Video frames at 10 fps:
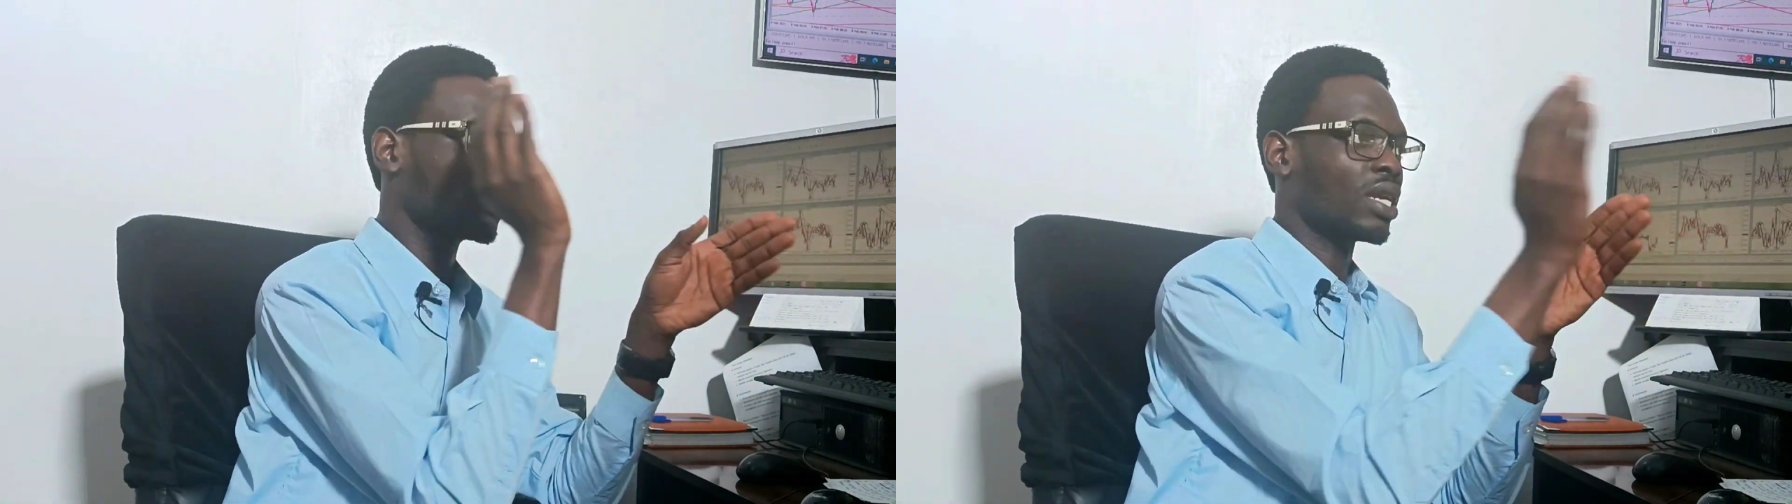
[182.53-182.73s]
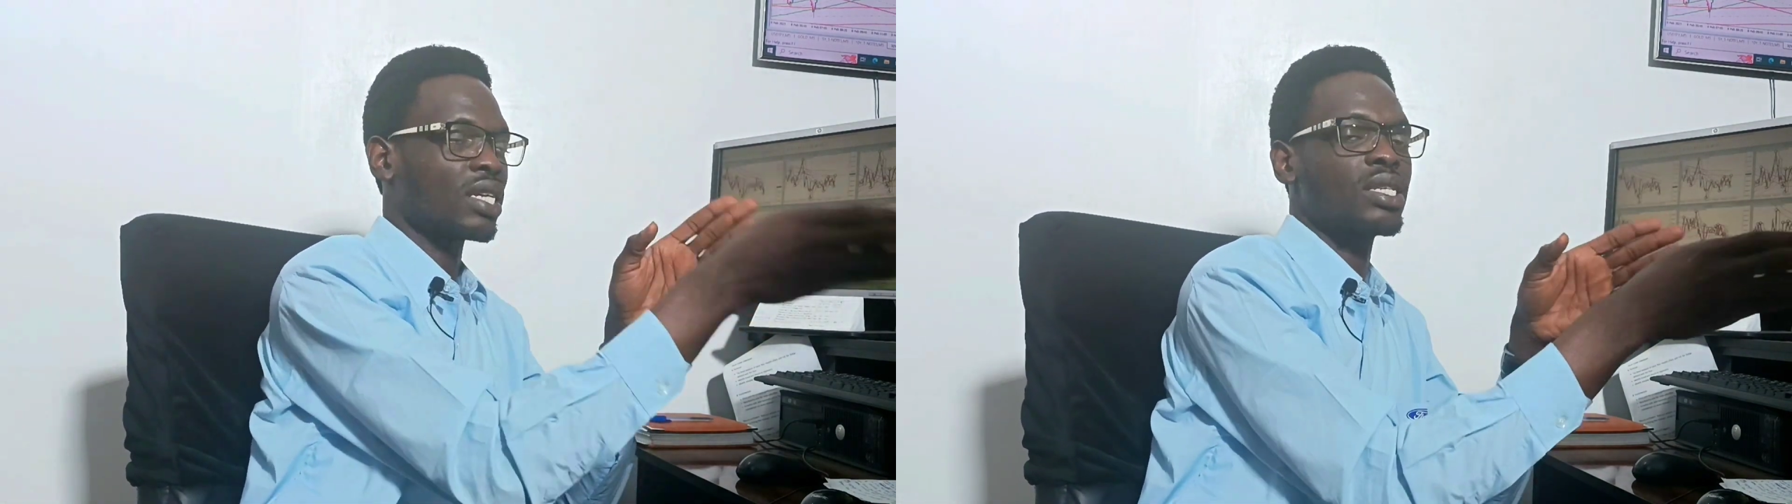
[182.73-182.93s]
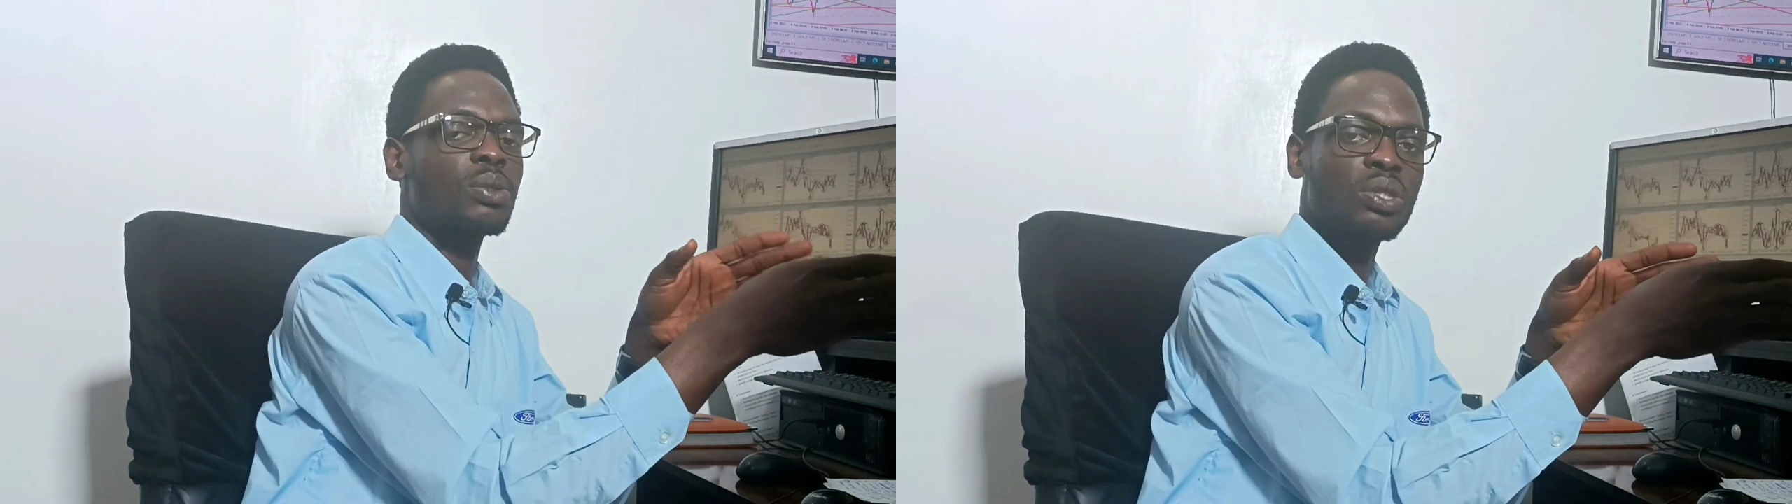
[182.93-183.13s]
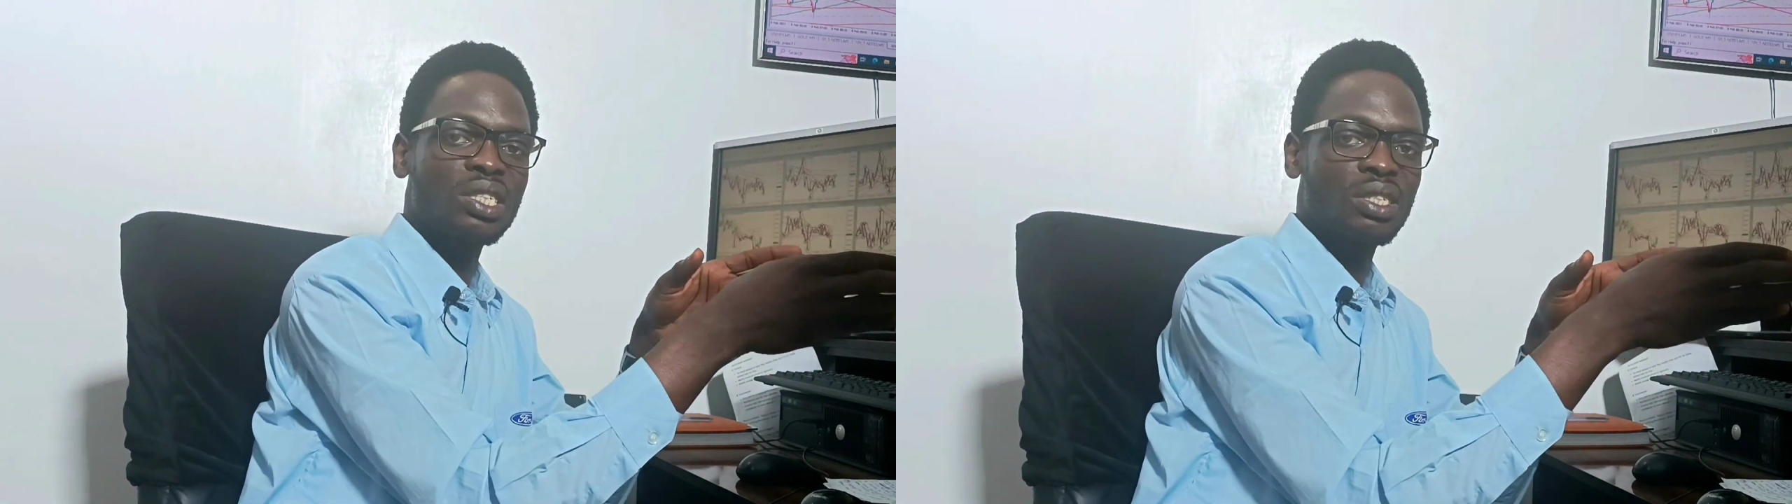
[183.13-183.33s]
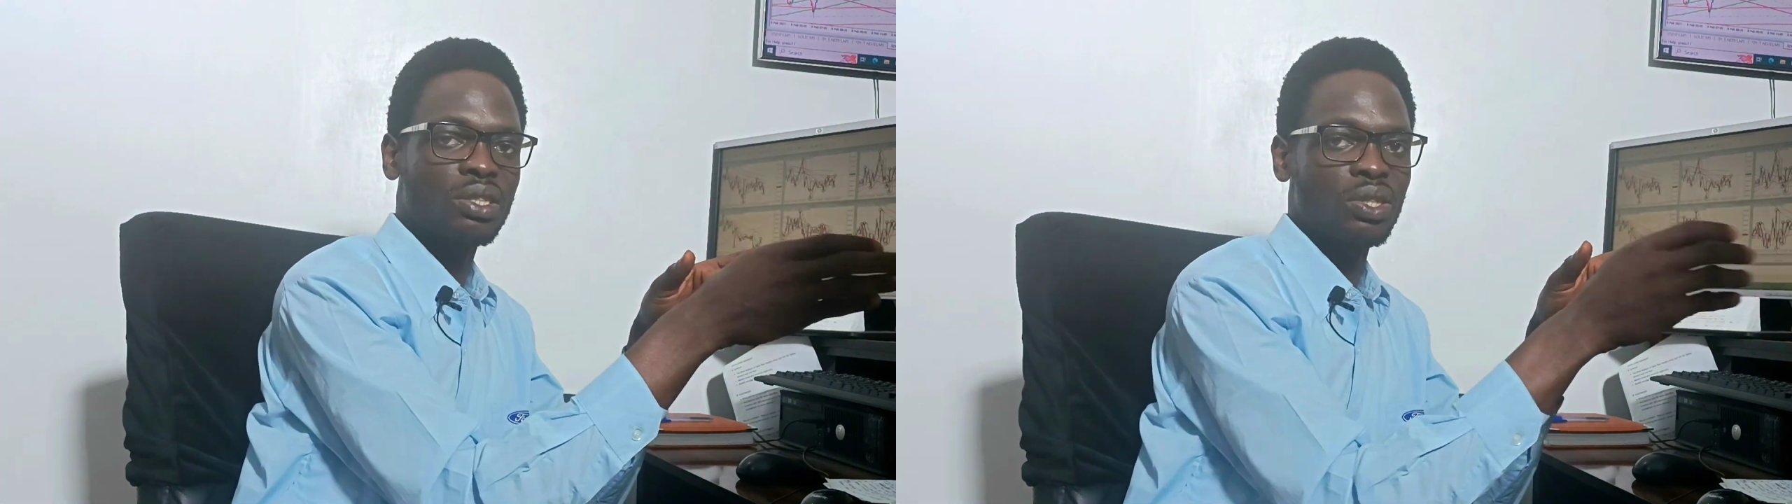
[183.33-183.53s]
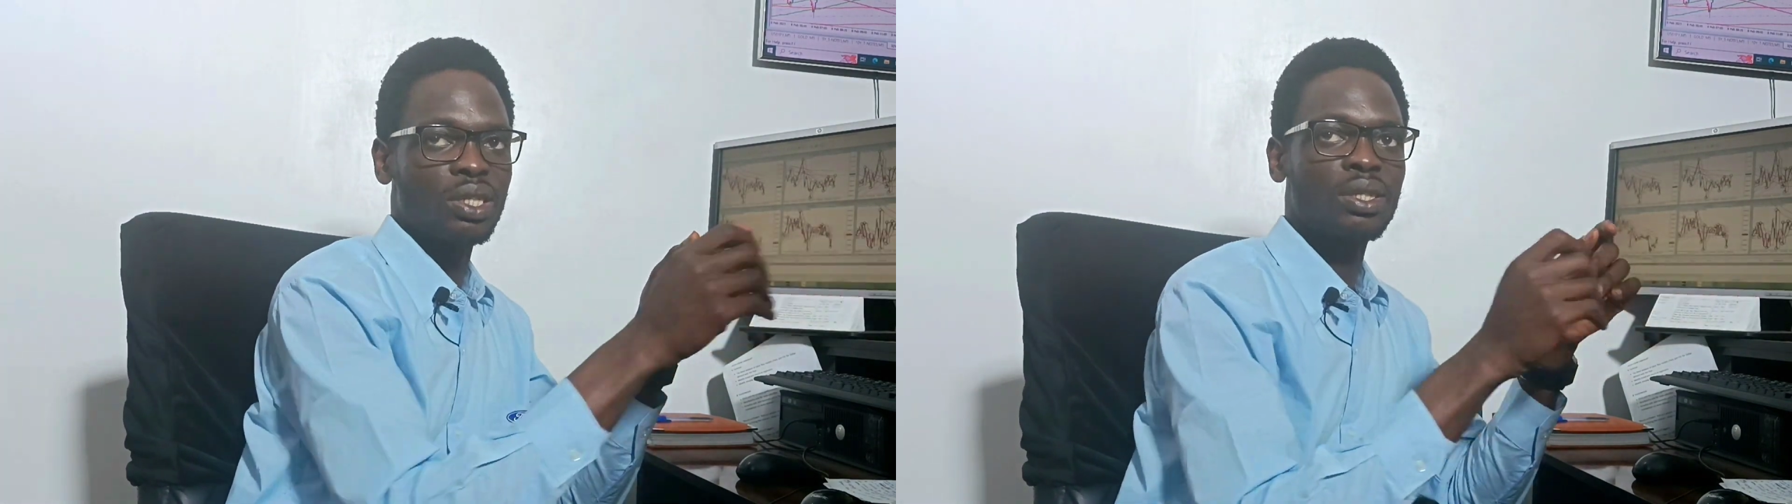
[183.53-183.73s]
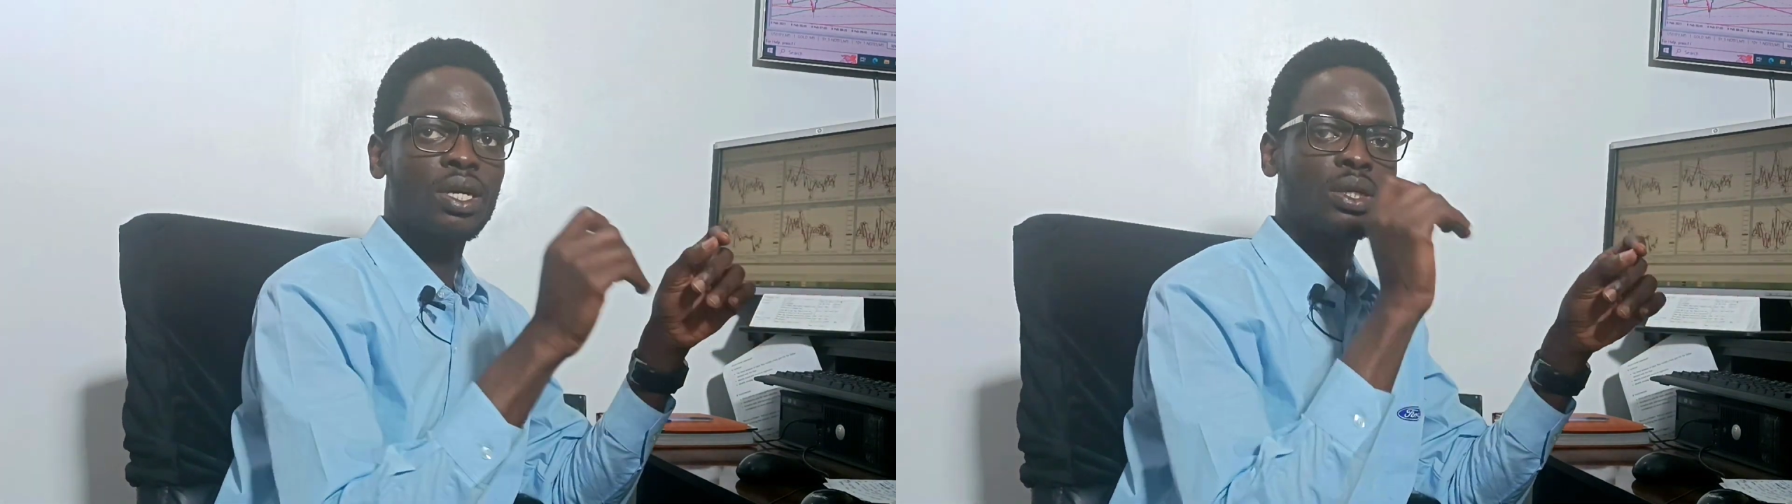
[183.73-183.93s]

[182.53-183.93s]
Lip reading: executing the trade,